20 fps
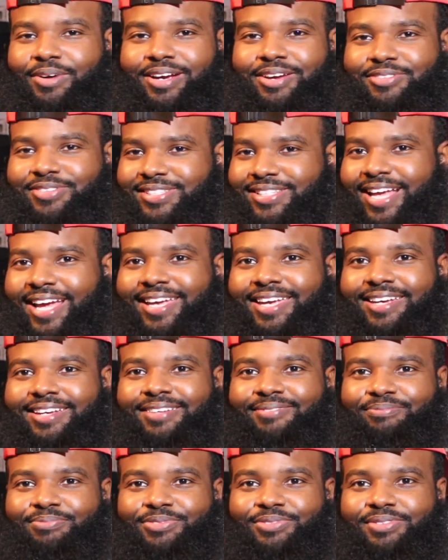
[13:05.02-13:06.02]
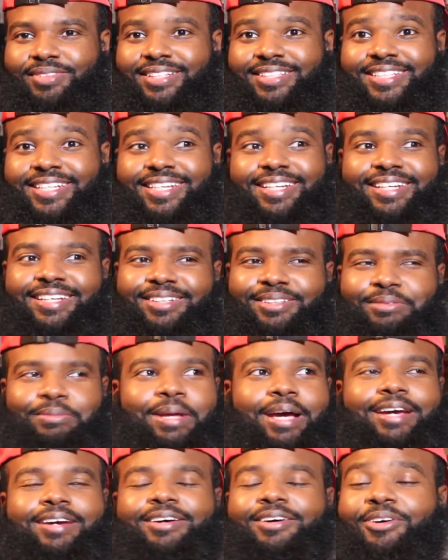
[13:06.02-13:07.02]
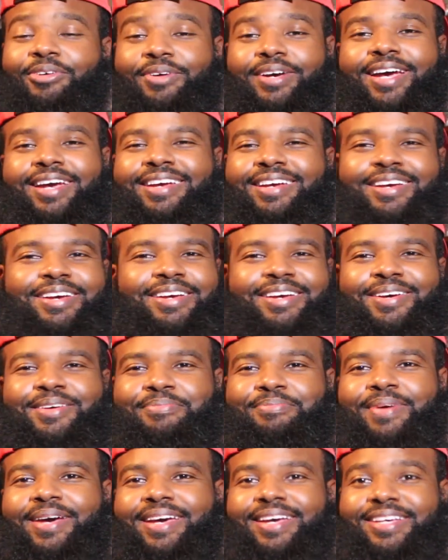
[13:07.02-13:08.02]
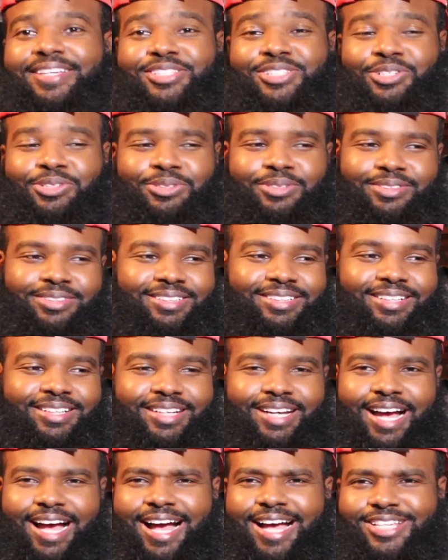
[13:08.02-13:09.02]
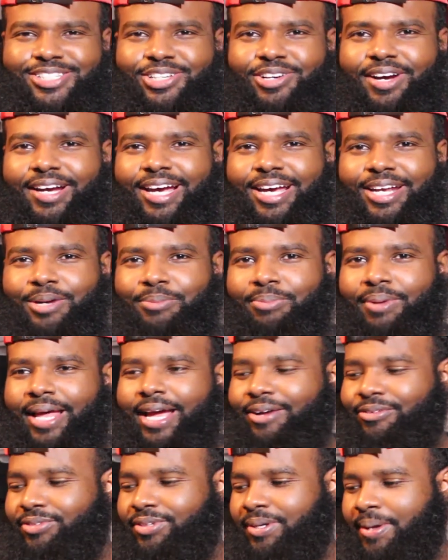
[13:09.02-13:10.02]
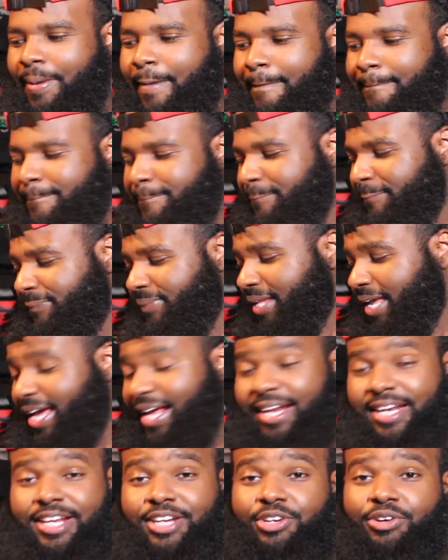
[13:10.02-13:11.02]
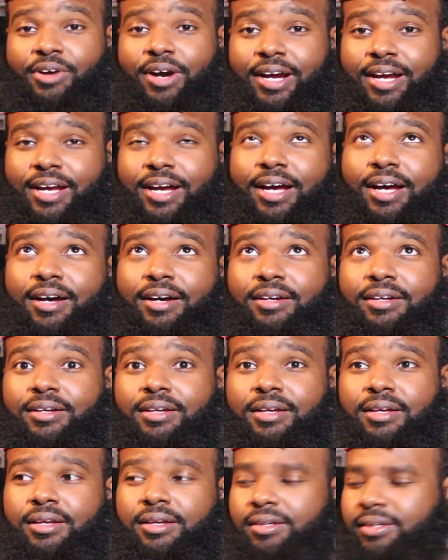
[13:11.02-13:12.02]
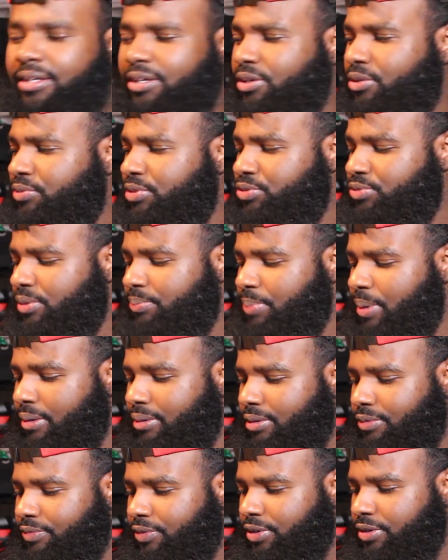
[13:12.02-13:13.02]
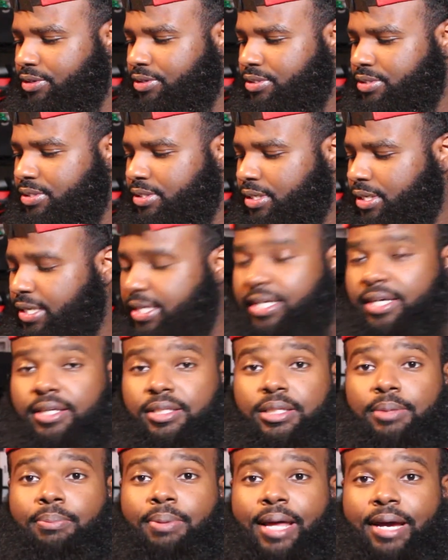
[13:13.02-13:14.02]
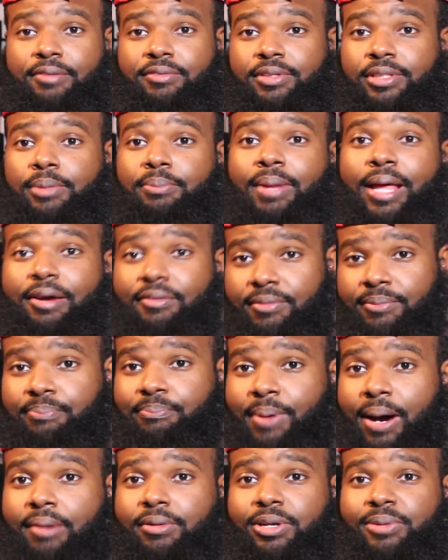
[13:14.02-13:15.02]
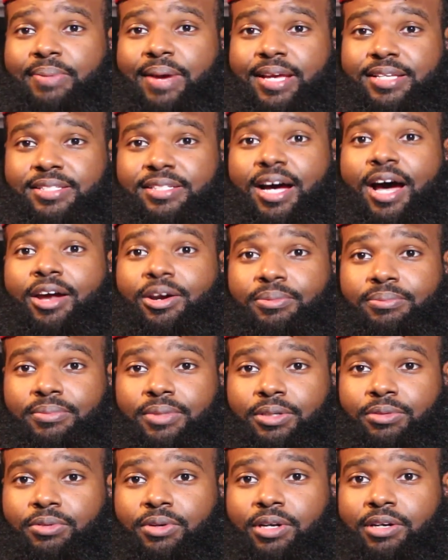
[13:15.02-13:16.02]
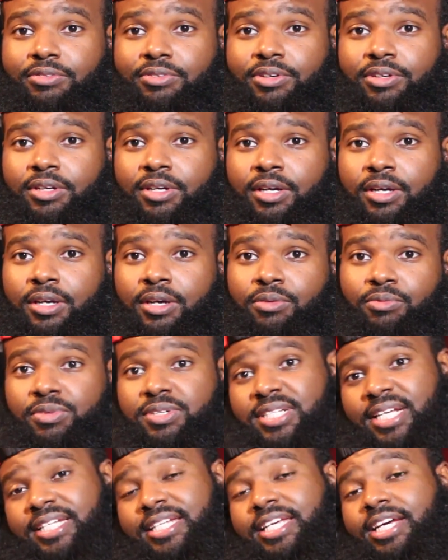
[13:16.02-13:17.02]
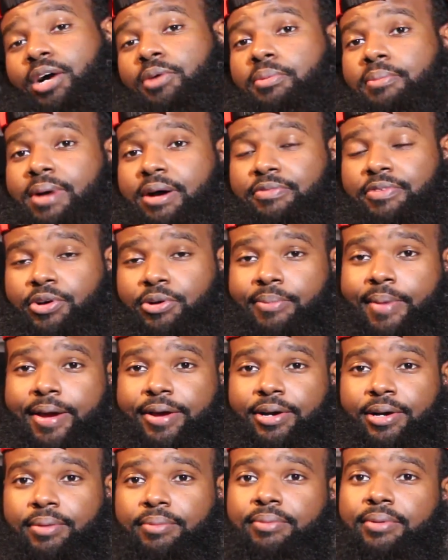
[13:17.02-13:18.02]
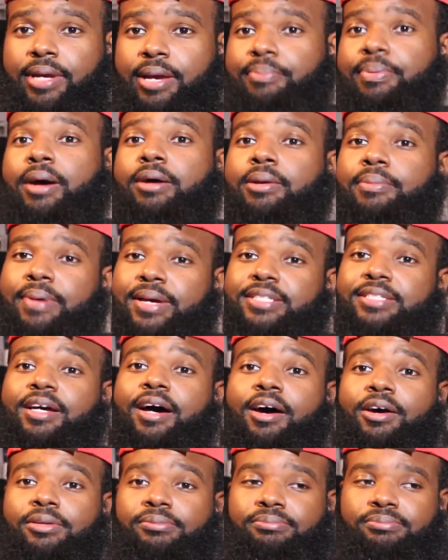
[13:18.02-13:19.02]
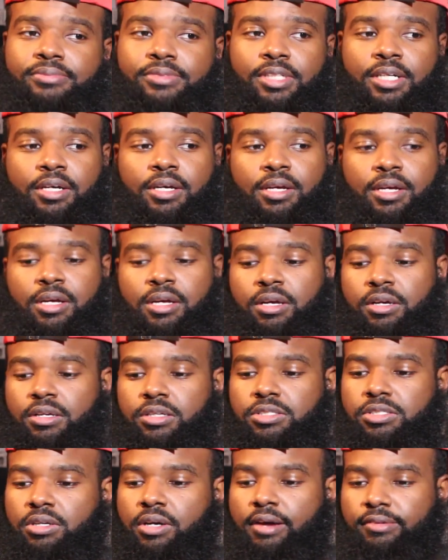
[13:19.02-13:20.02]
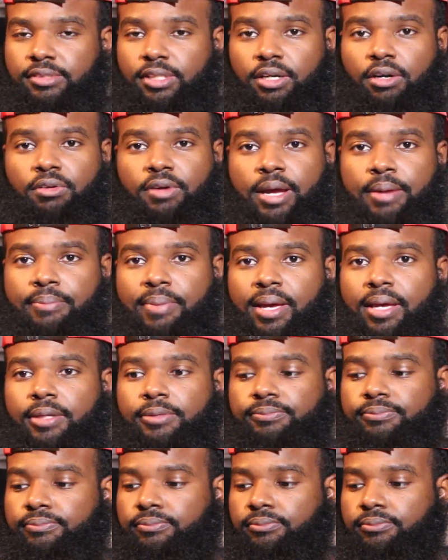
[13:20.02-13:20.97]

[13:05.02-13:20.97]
it was Nike. The 10. I'm like, okay, bet. So I saw I got the black one. I didn't even know I got. Hold on, which one popped up first? Yeah, the black one. The black one popped up as got 'em or whatever. Once I did open my phone back up, it popped up as got 'em. So I was like, okay, bet.